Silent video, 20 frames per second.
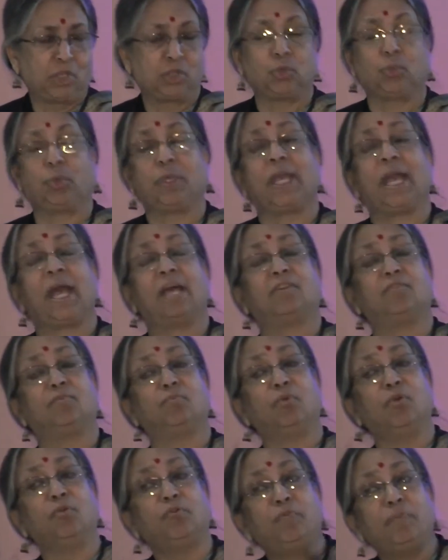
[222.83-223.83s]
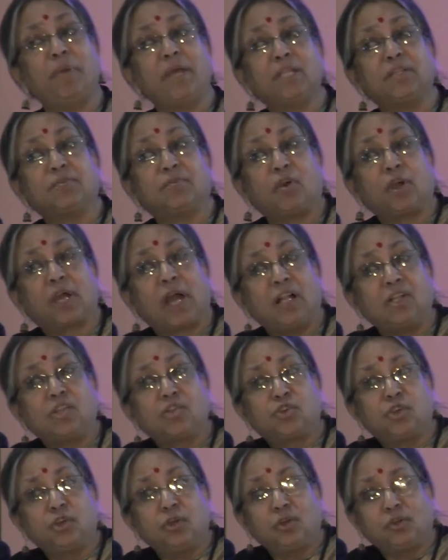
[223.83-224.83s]
So we had movements for
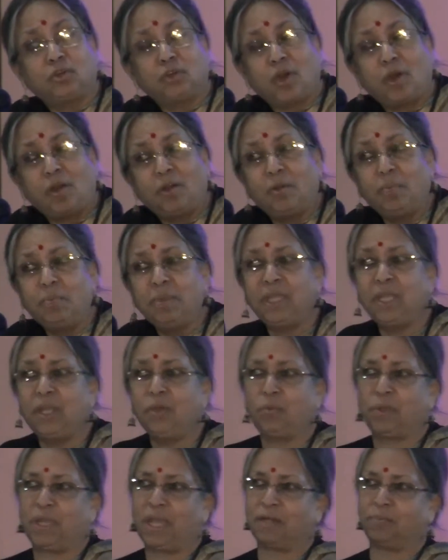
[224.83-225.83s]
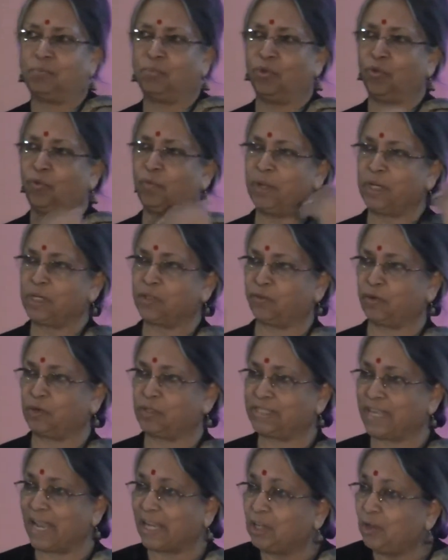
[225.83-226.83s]
cultural autonomy, we had movements
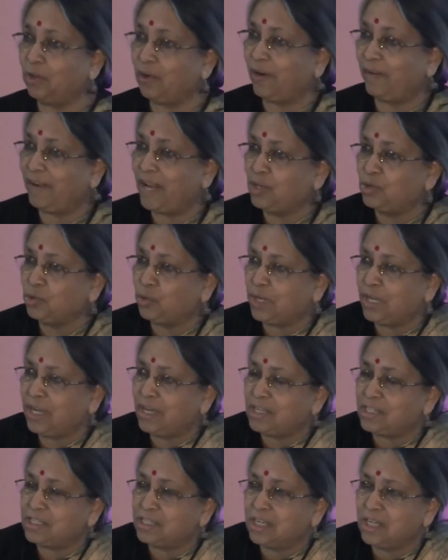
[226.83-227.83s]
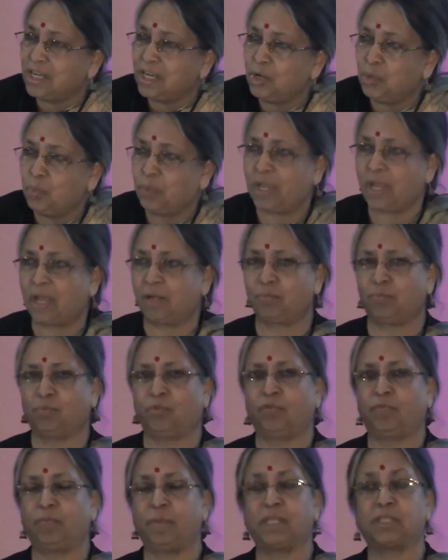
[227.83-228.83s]
for secular education, we had
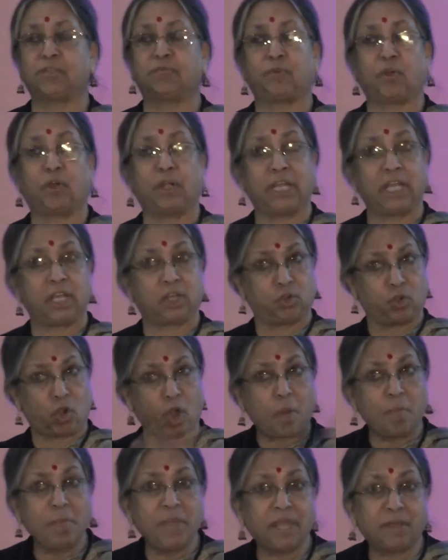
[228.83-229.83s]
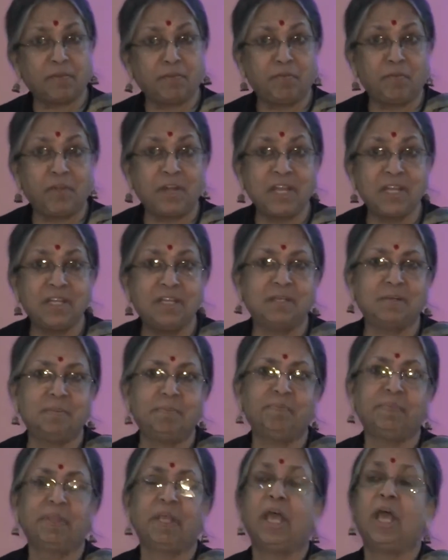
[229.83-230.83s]
movements for economic
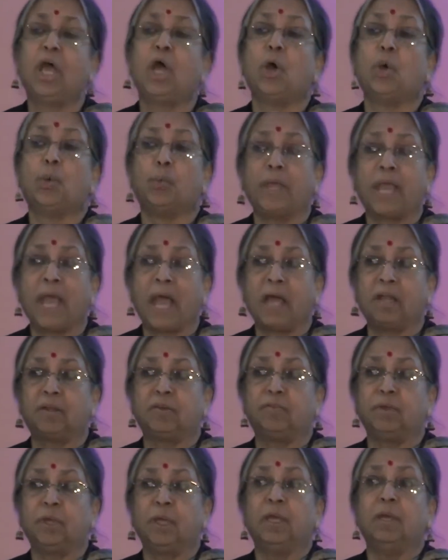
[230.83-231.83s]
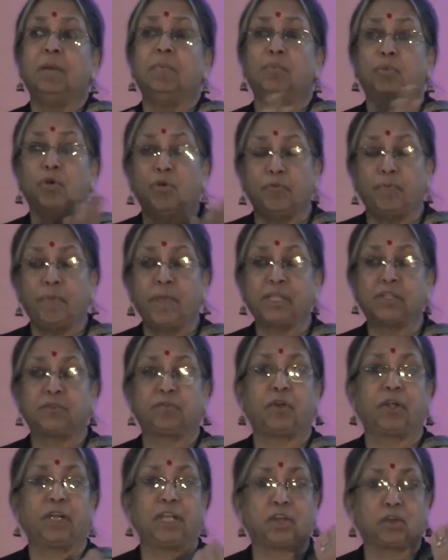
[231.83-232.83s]
freedom, we had
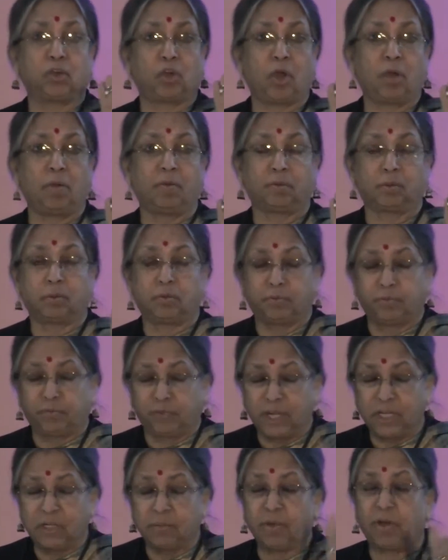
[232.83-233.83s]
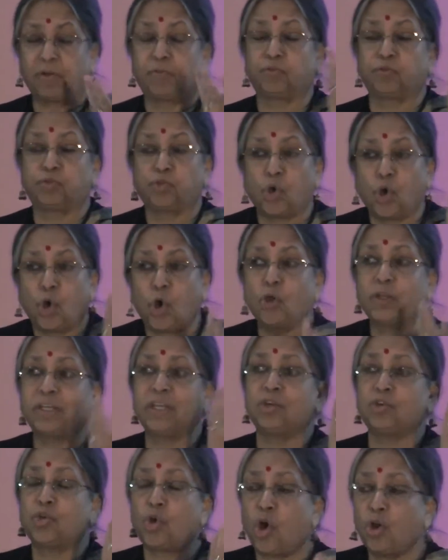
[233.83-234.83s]
movements for uh, freedom of
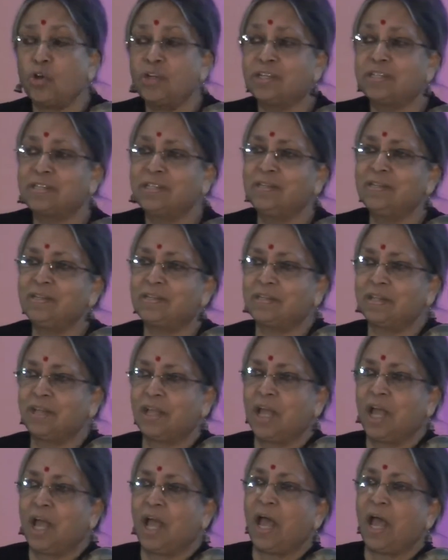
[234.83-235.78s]
thought and conscience,